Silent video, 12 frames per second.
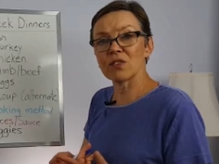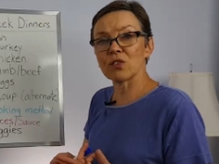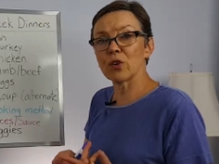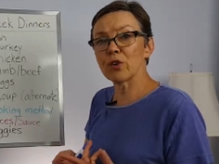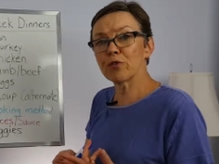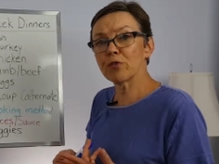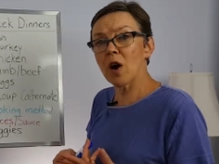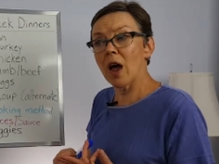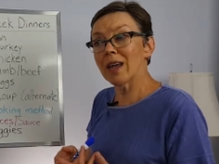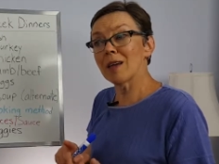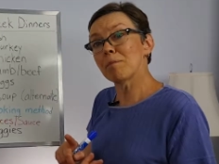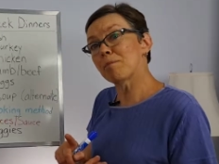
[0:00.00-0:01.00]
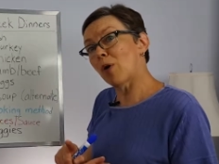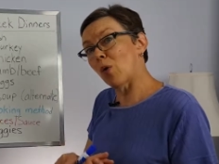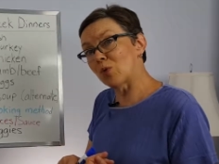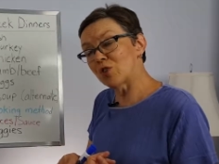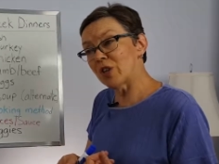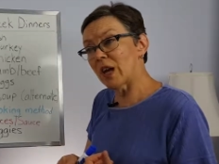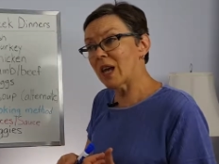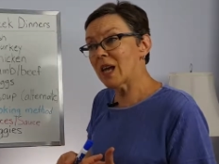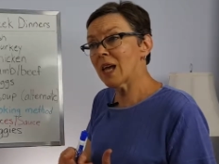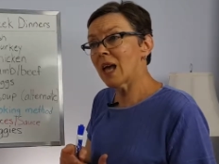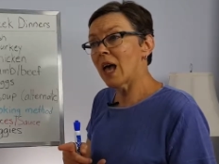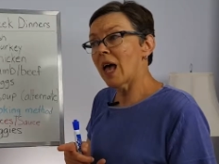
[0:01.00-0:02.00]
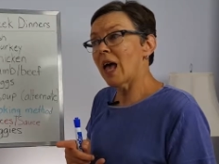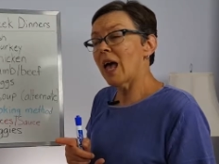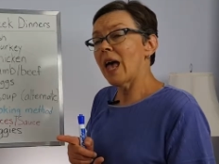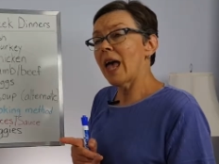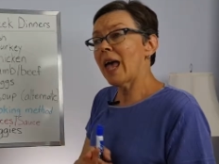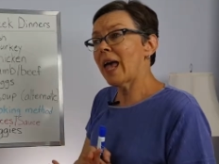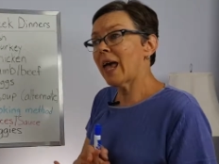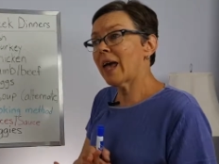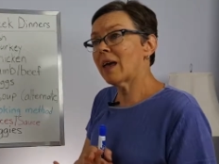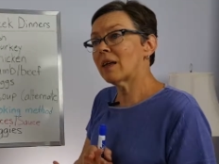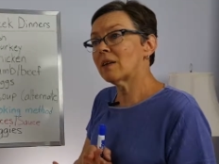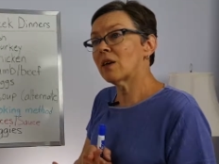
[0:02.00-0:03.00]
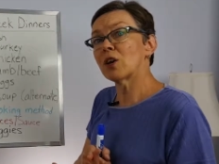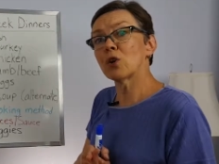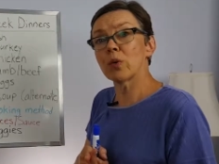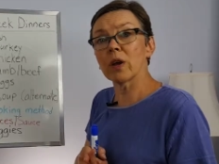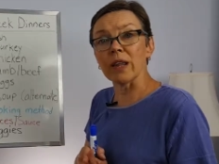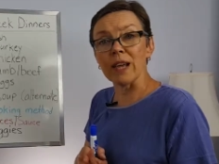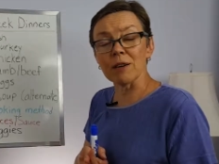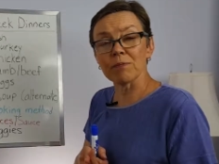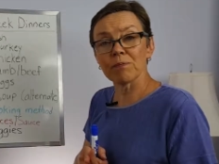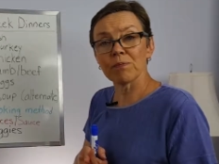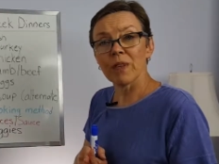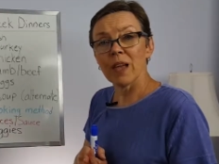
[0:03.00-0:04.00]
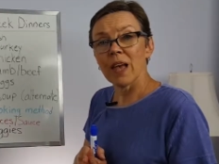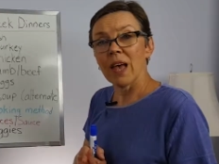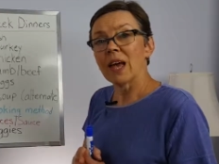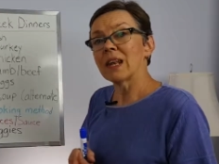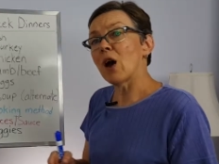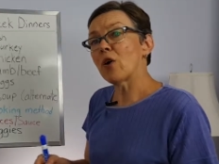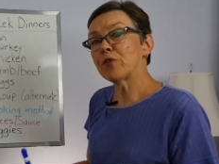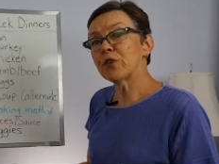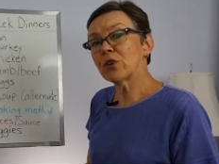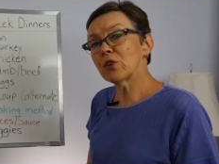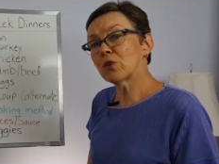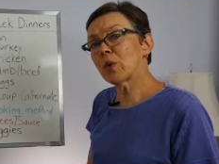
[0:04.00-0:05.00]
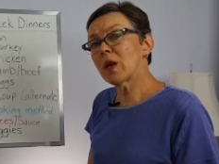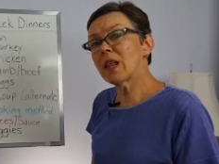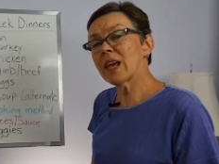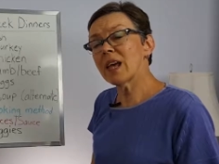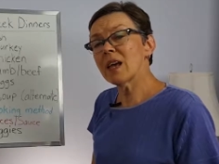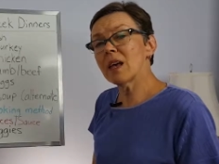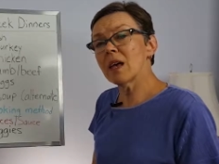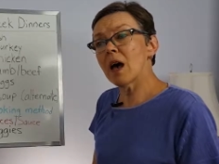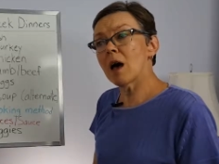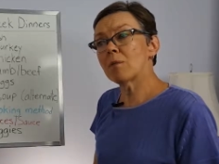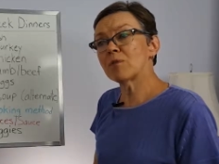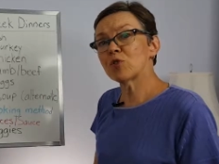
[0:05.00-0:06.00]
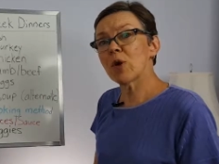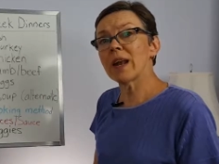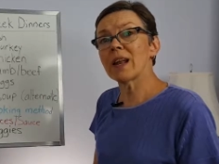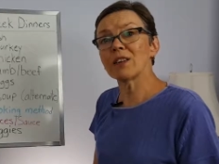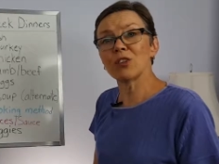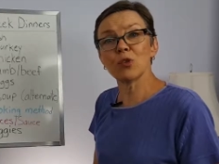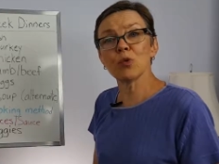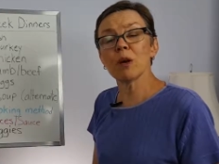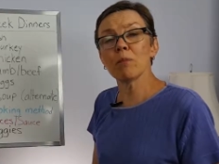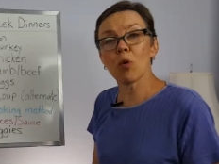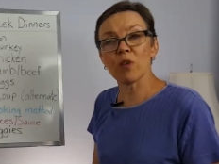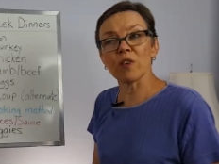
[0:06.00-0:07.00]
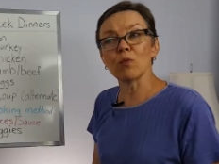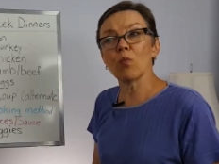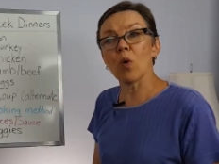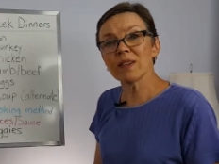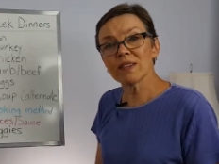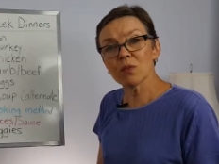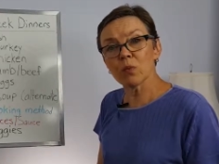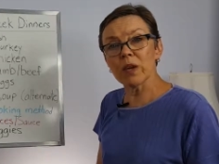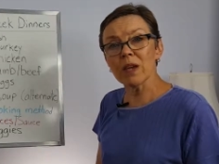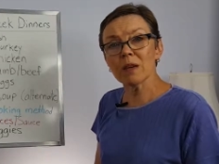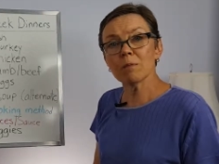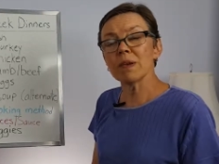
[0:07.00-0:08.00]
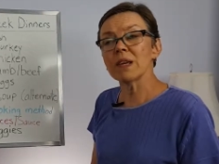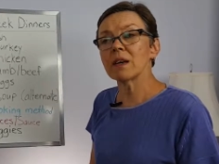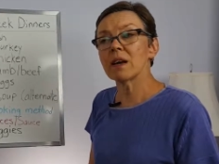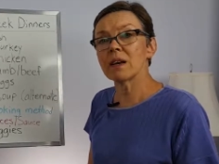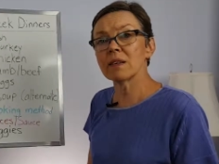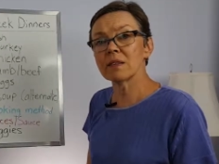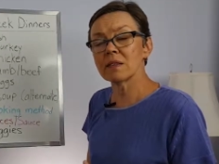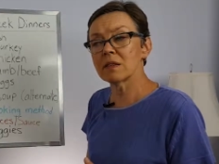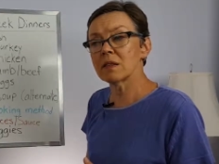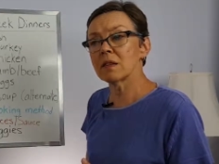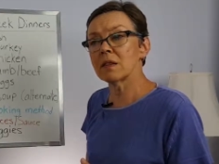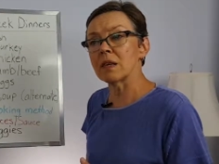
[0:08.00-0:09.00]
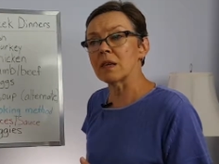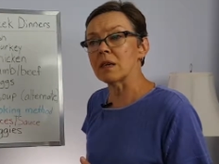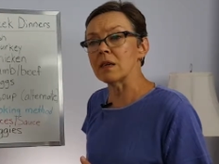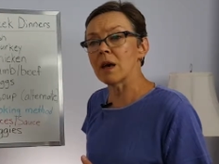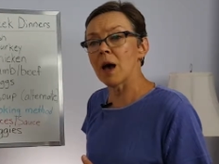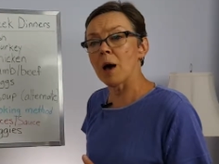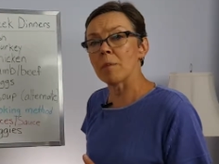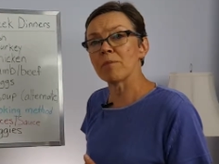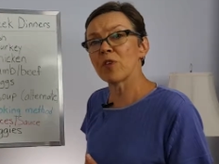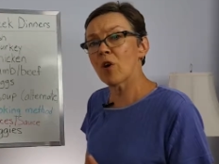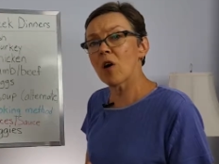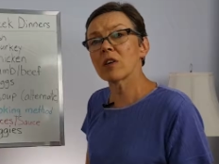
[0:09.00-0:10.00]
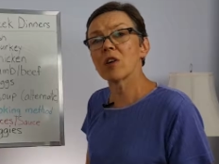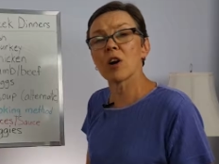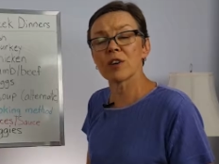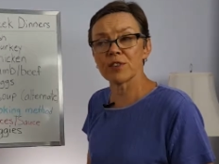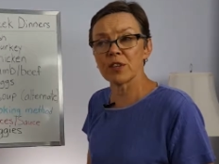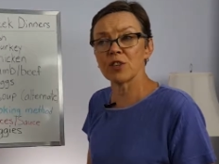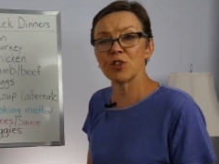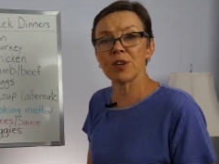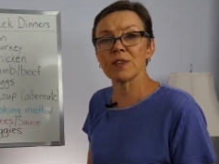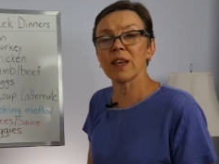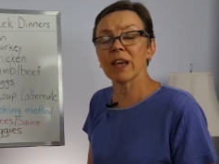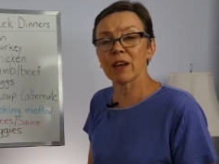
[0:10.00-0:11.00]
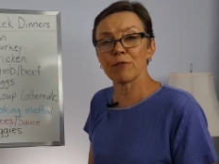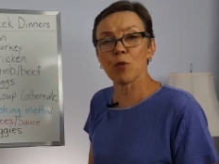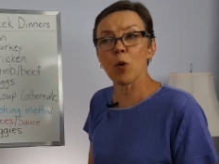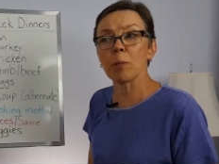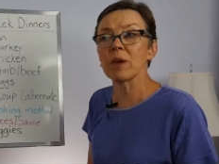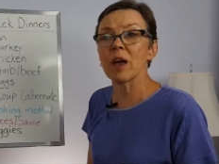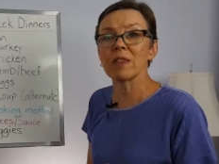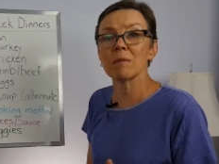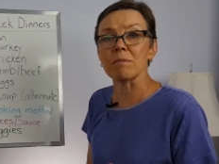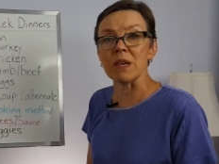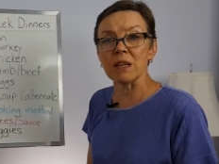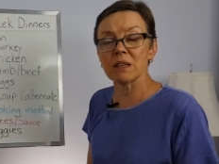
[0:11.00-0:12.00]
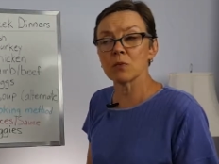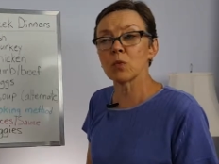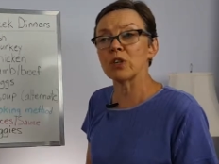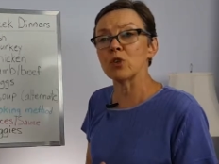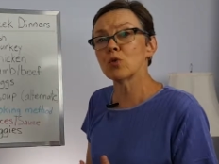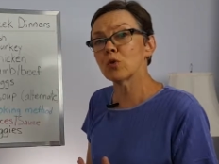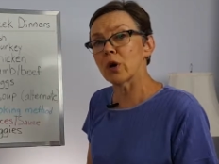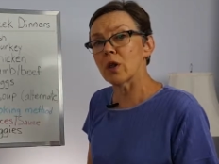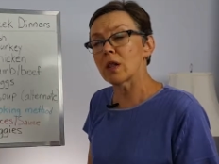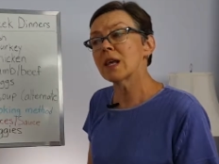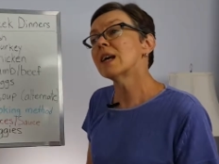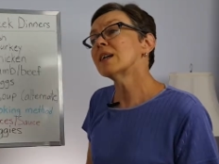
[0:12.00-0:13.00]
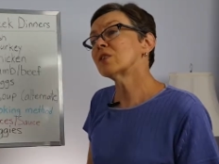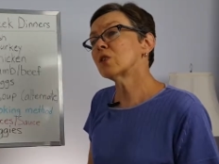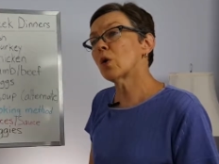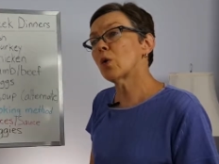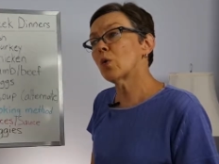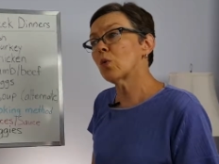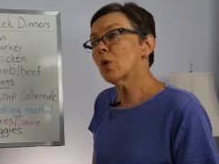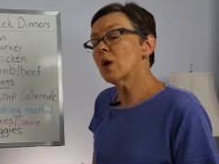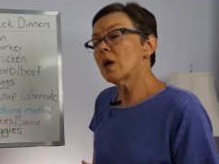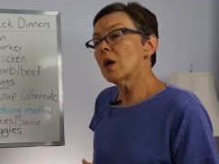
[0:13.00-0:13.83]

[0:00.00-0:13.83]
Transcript: stir frying, poaching, and grilling. Now, if you're grilling, um, try not to do that more than once a week because the um, there are carcinogens that get formed on the meat when you grill. So